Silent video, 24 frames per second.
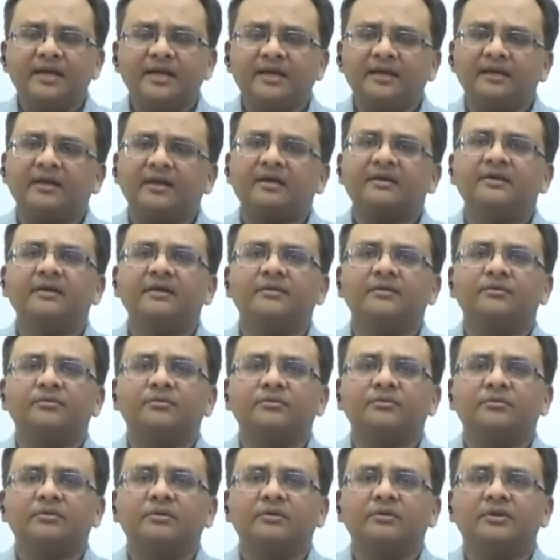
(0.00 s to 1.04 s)
in
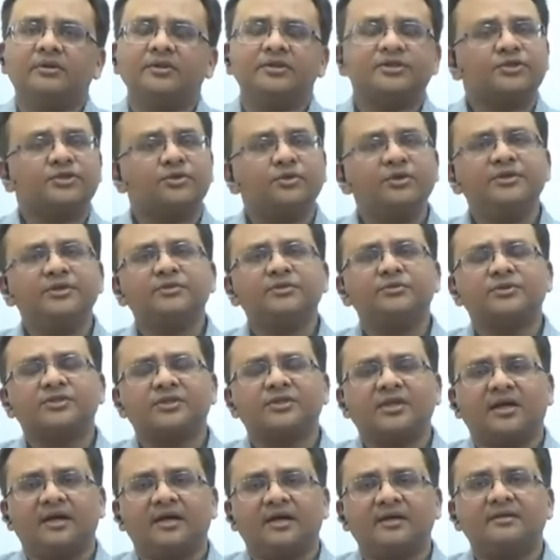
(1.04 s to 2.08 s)
Lucknow is going to
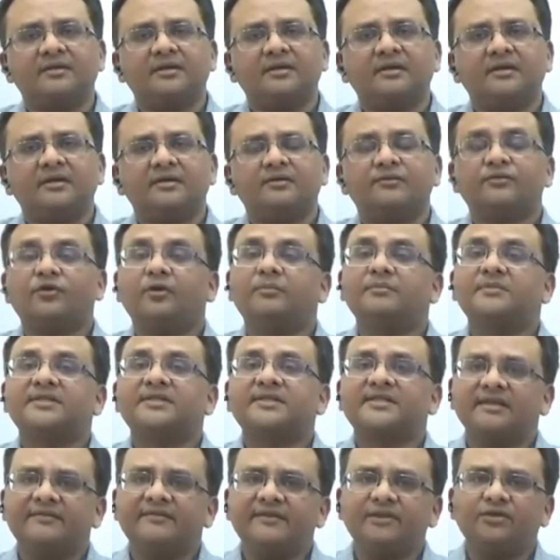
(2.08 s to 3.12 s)
start from
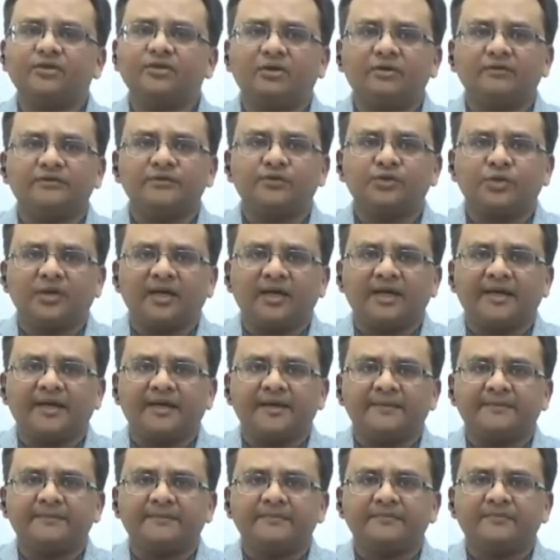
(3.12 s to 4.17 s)
7th of
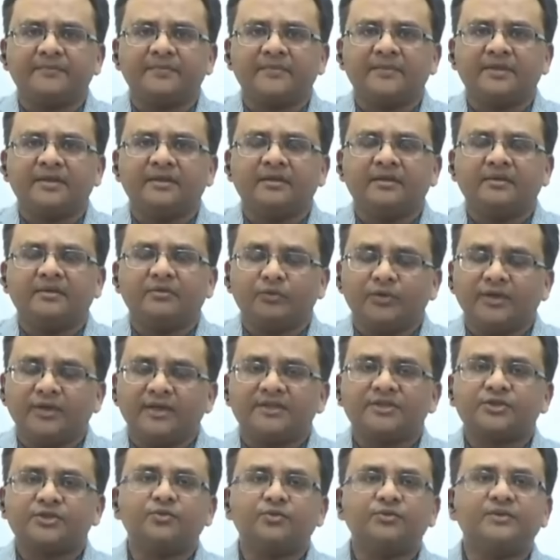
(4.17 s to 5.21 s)
July,
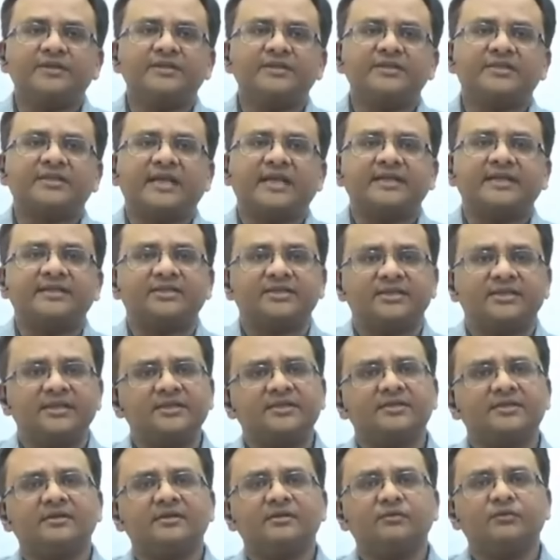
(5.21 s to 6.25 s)
where students can
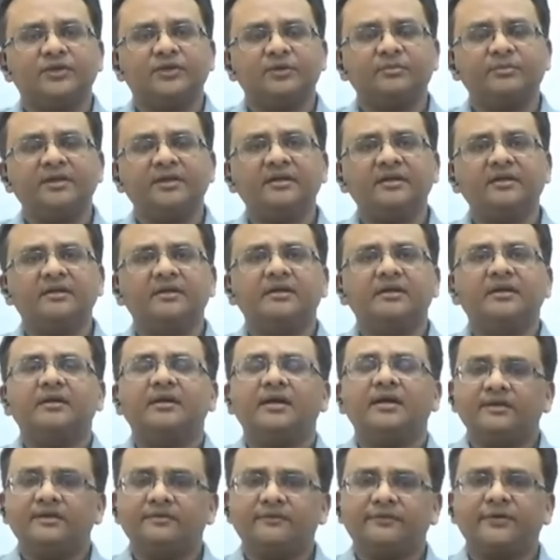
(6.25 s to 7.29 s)
sit with me
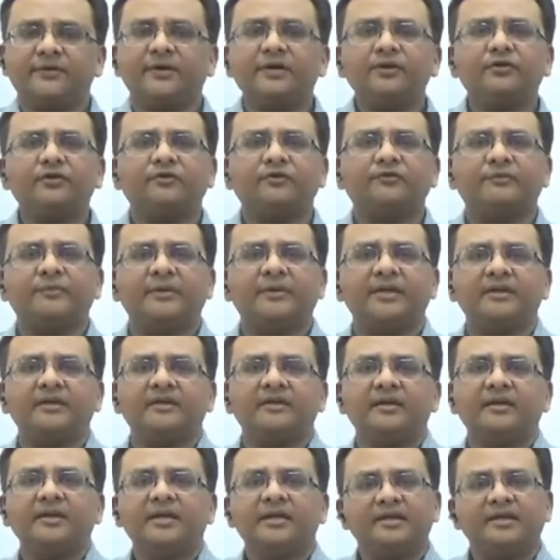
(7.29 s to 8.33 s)
in front of
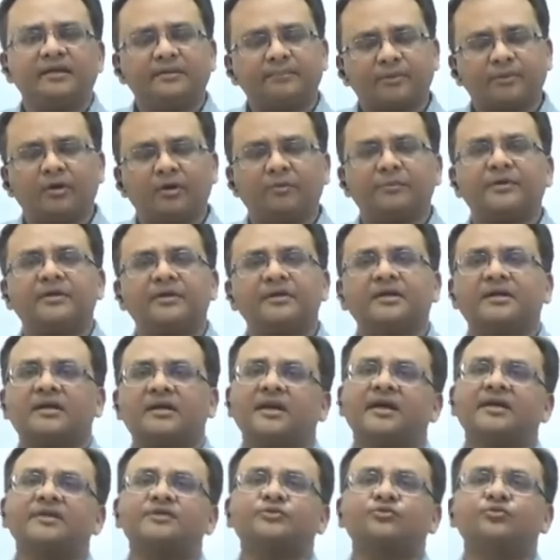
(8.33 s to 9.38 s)
me in a proper
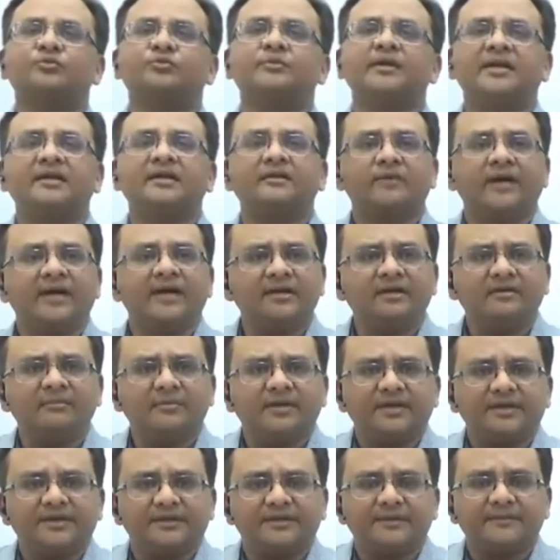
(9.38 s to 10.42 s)
classroom
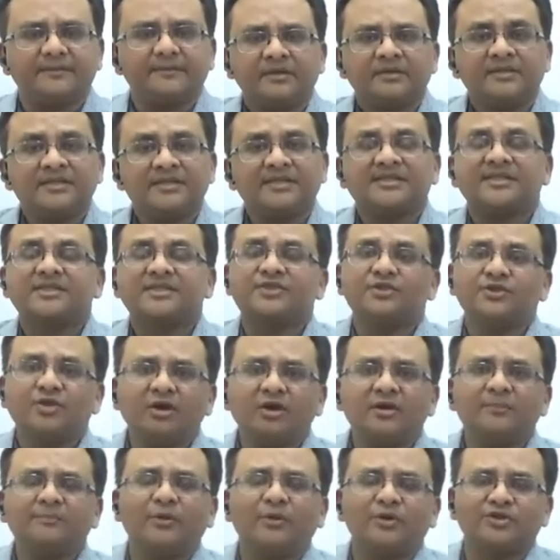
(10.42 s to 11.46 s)
environment. This is
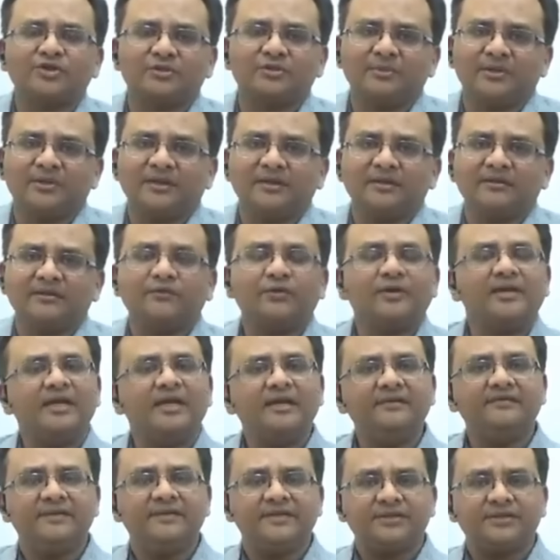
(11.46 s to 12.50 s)
not possible for
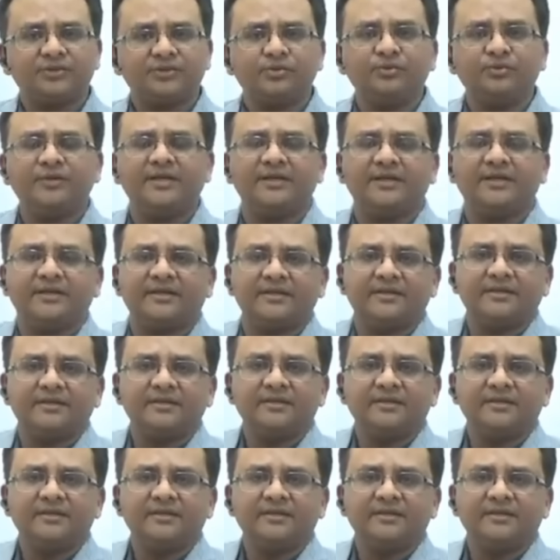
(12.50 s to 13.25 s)
every student.